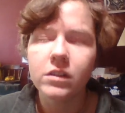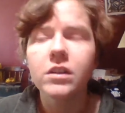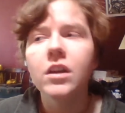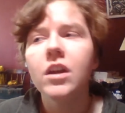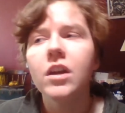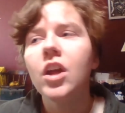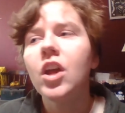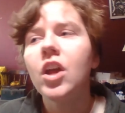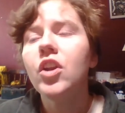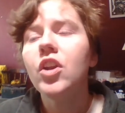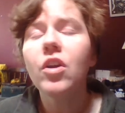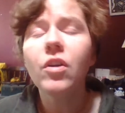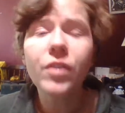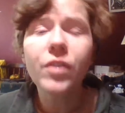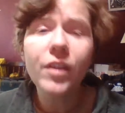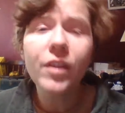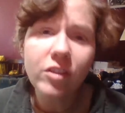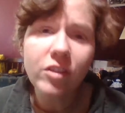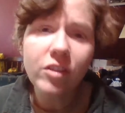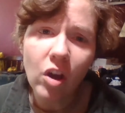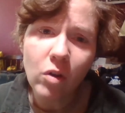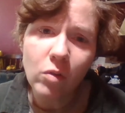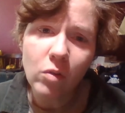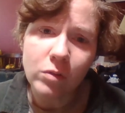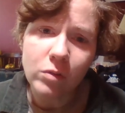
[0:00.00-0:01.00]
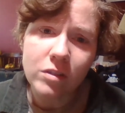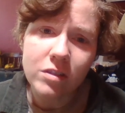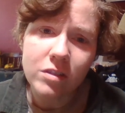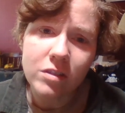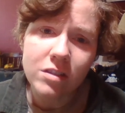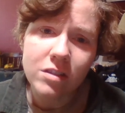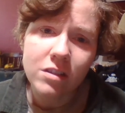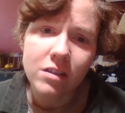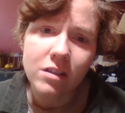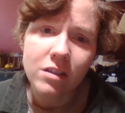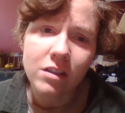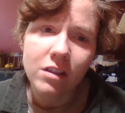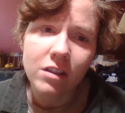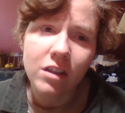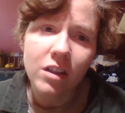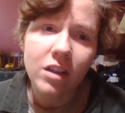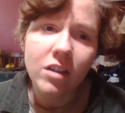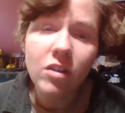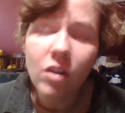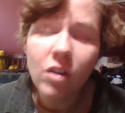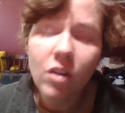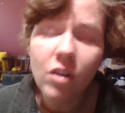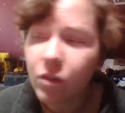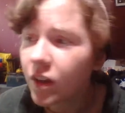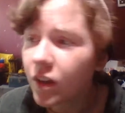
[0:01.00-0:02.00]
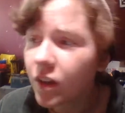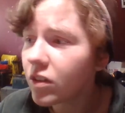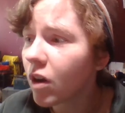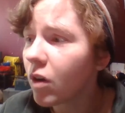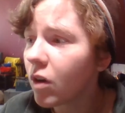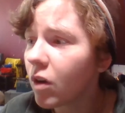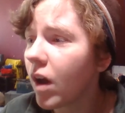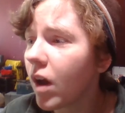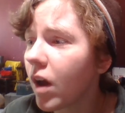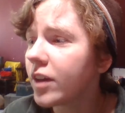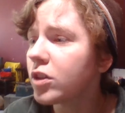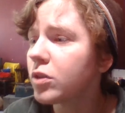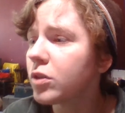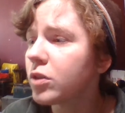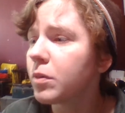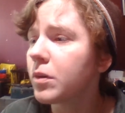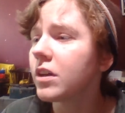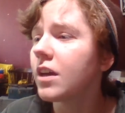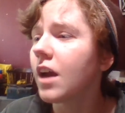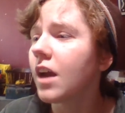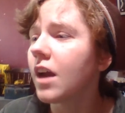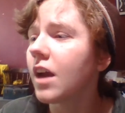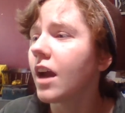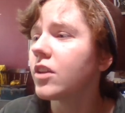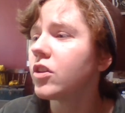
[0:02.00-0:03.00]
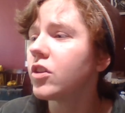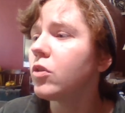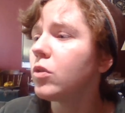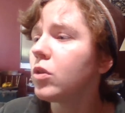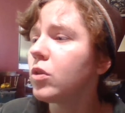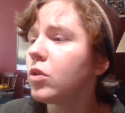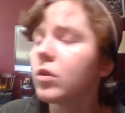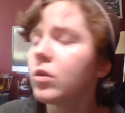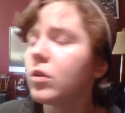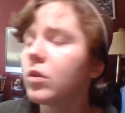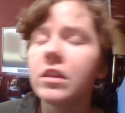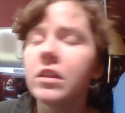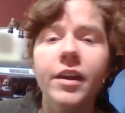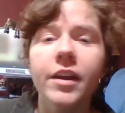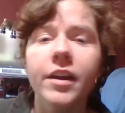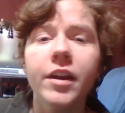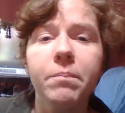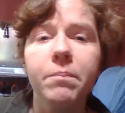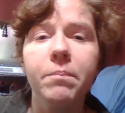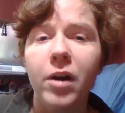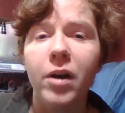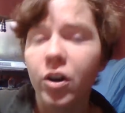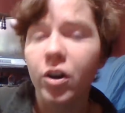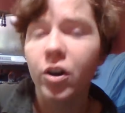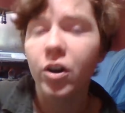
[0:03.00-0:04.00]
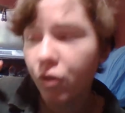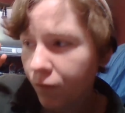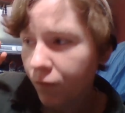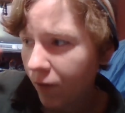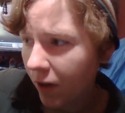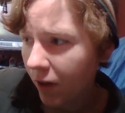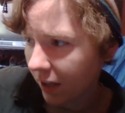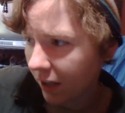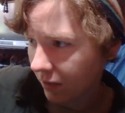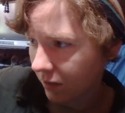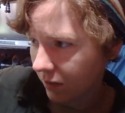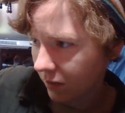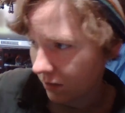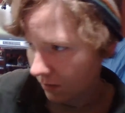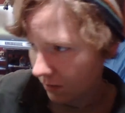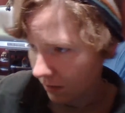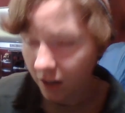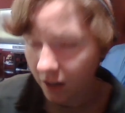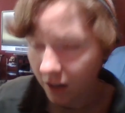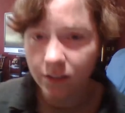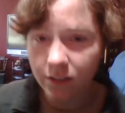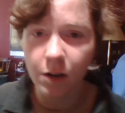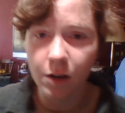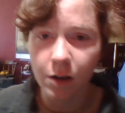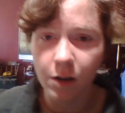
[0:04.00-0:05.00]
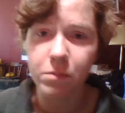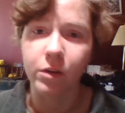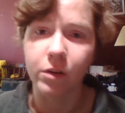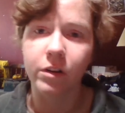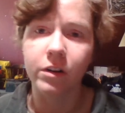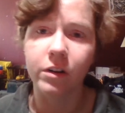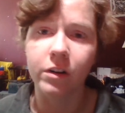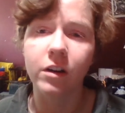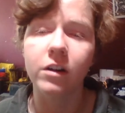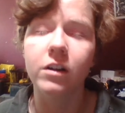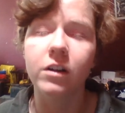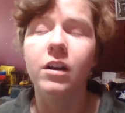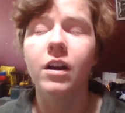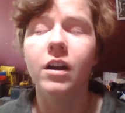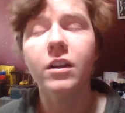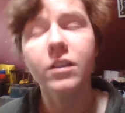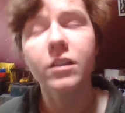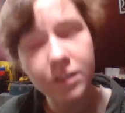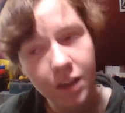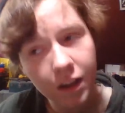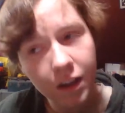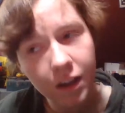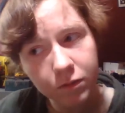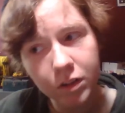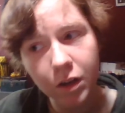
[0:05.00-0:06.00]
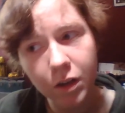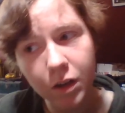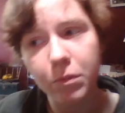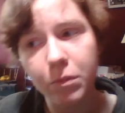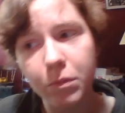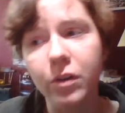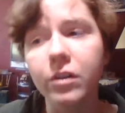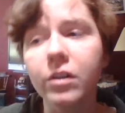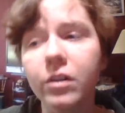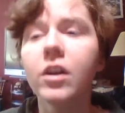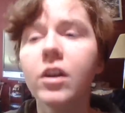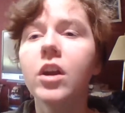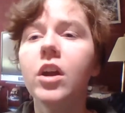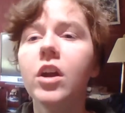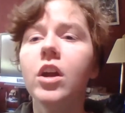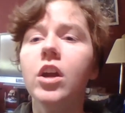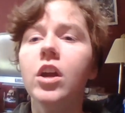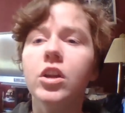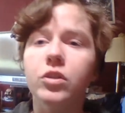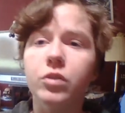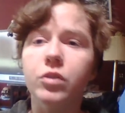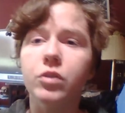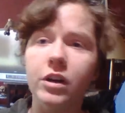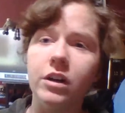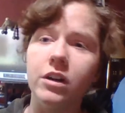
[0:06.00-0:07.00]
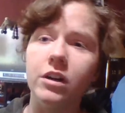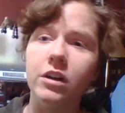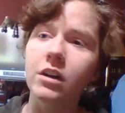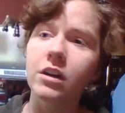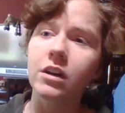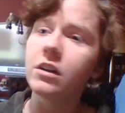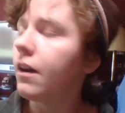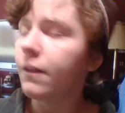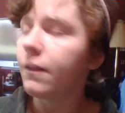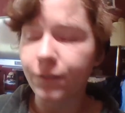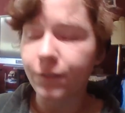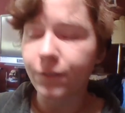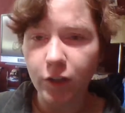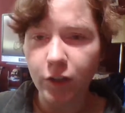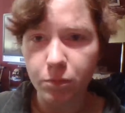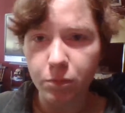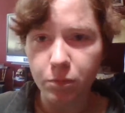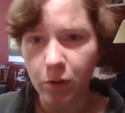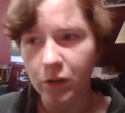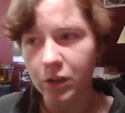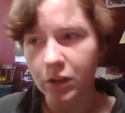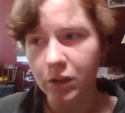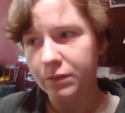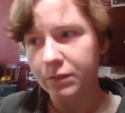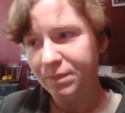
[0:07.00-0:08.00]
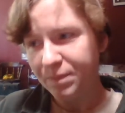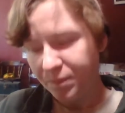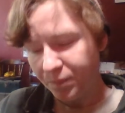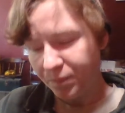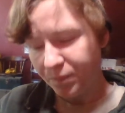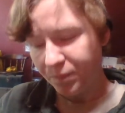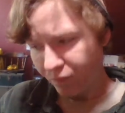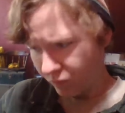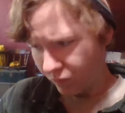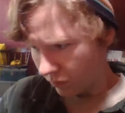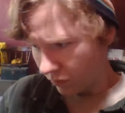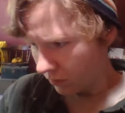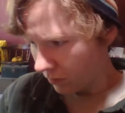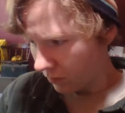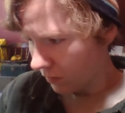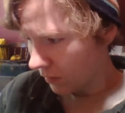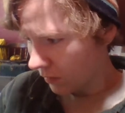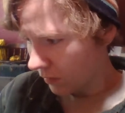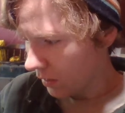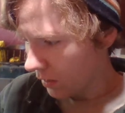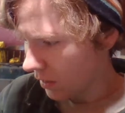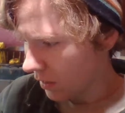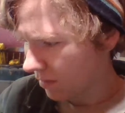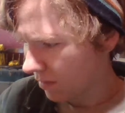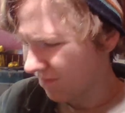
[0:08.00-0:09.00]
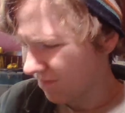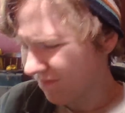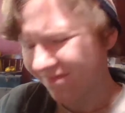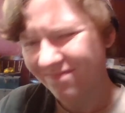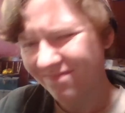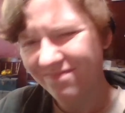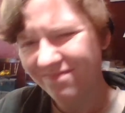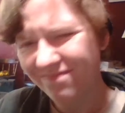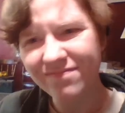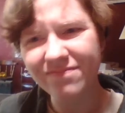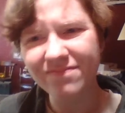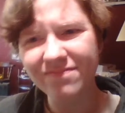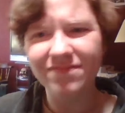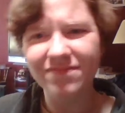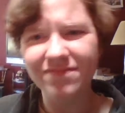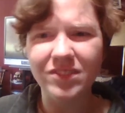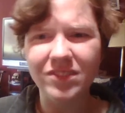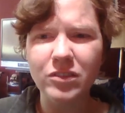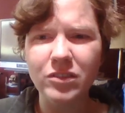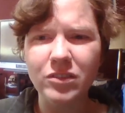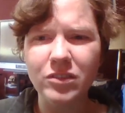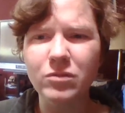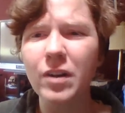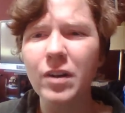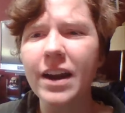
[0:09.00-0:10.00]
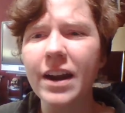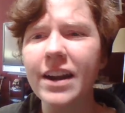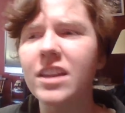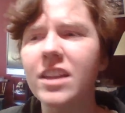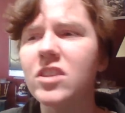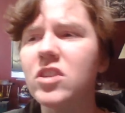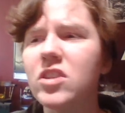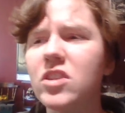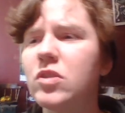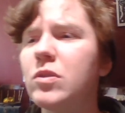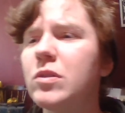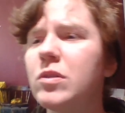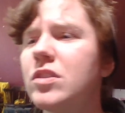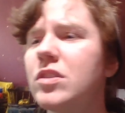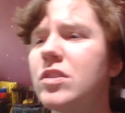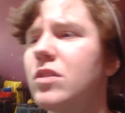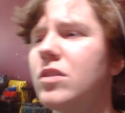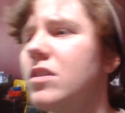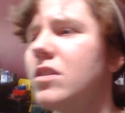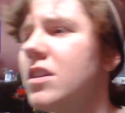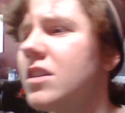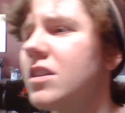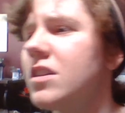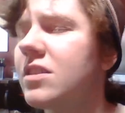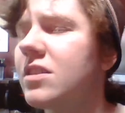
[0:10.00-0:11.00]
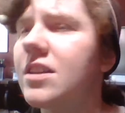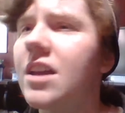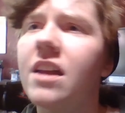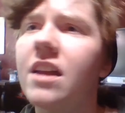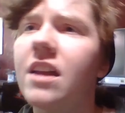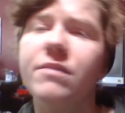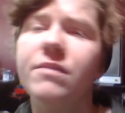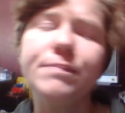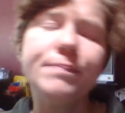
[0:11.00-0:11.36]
No, they don't. No, they don't. I swear to God, you can line up 100 fans on Tumblr. Tumblr, Twitter, Facebook, Reddit to a certain extent.